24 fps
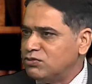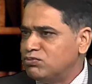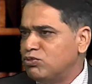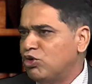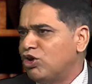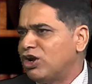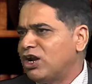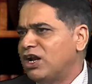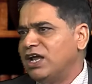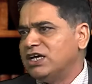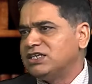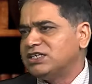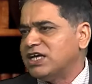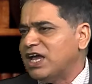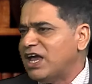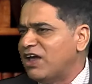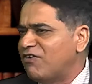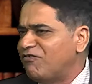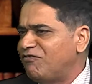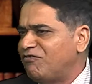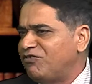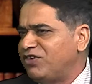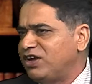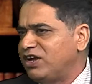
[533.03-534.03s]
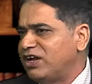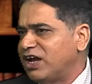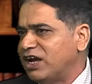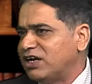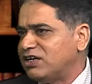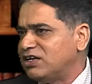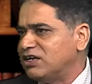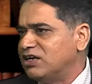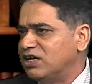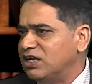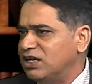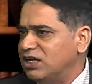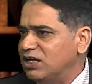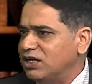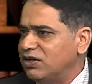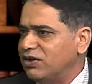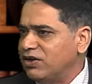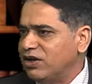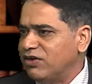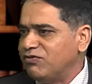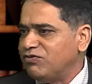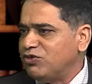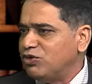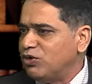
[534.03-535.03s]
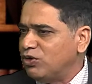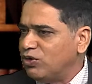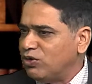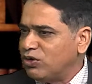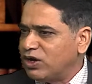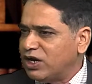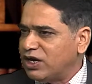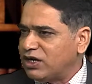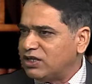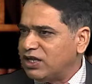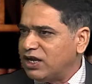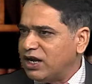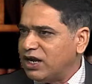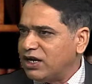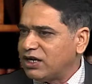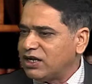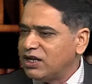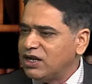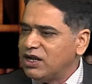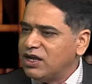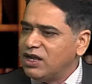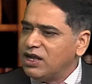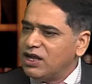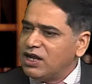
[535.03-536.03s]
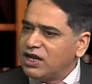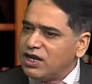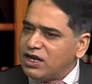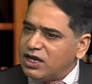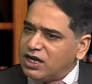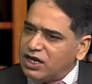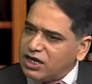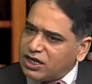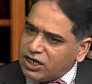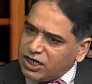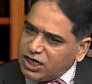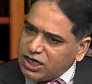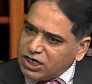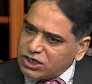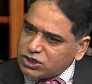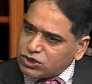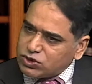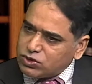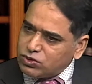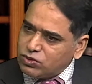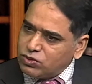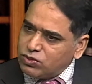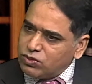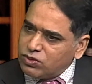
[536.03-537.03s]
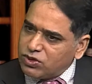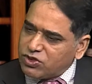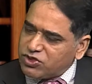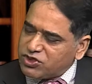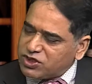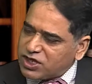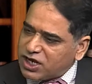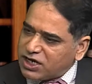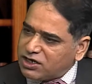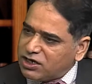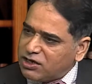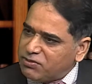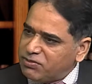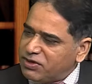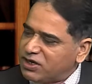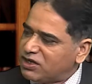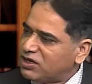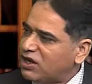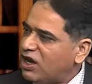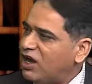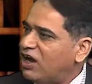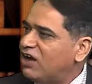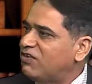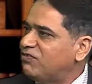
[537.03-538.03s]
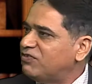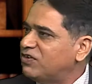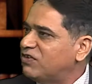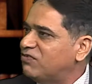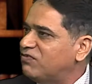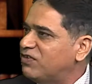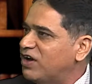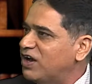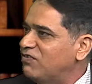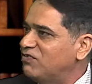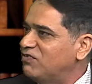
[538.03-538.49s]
More or less every category, if you look at that, it leads to settlement after 5